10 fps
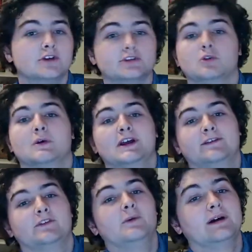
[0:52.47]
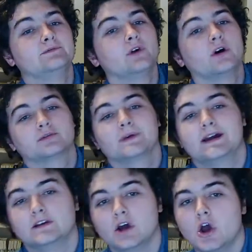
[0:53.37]
So, if you have not
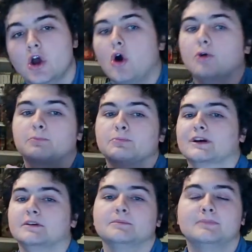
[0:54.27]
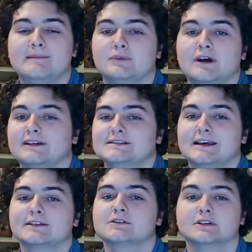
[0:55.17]
read Oathbringer by Brandon
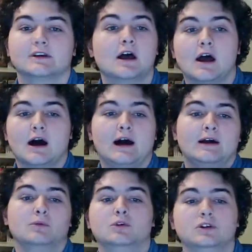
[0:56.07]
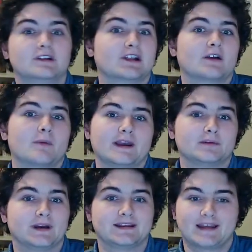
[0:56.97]
Sanderson, I would click away
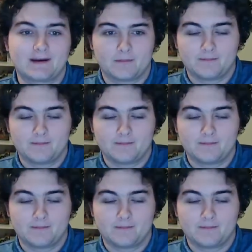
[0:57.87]
right now.